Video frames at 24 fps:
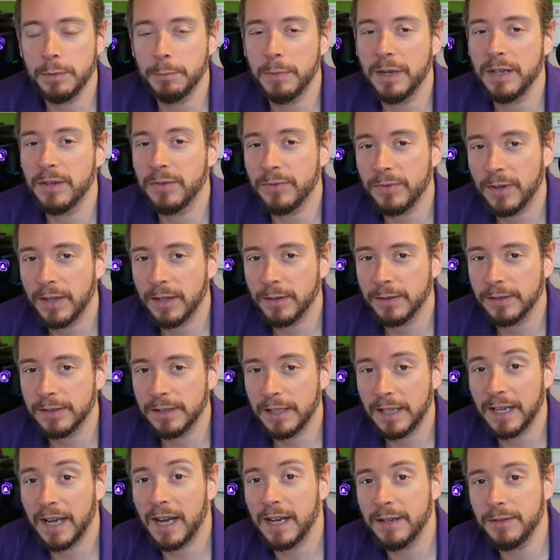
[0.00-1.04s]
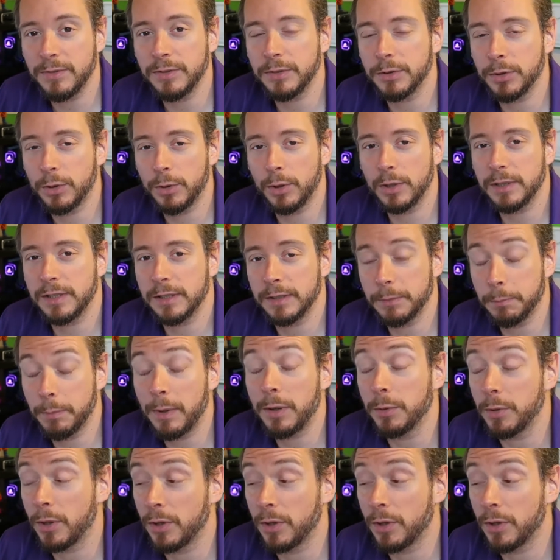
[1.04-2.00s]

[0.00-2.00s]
You may have found, like I talked about